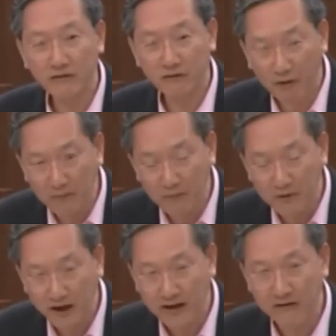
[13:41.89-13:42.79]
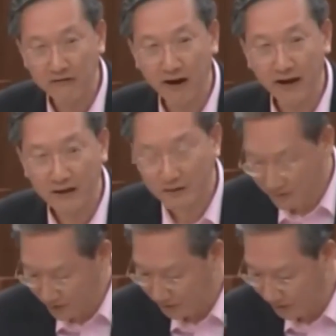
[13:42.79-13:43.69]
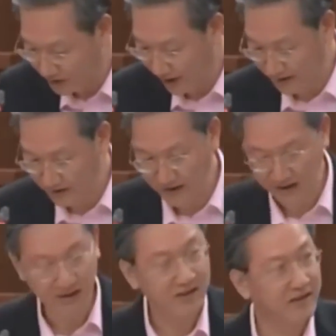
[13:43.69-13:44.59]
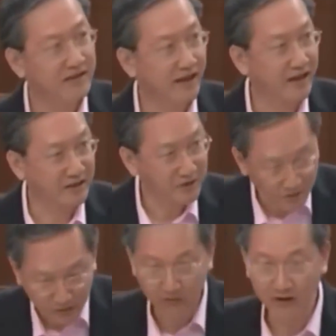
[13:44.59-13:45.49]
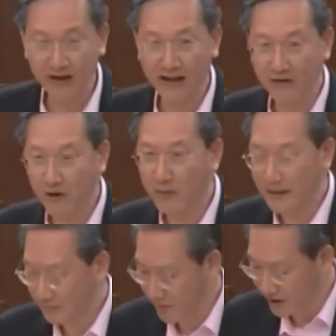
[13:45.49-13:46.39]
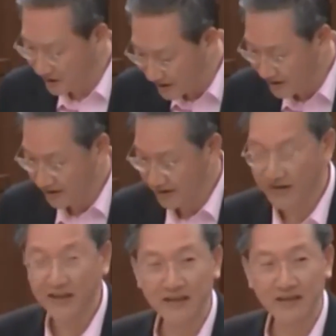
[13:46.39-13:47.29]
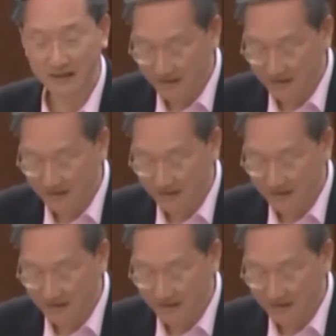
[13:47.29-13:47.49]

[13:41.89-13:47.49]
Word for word: from Channel 5 to uh, Channel 8 and to uh, carry on my speech in,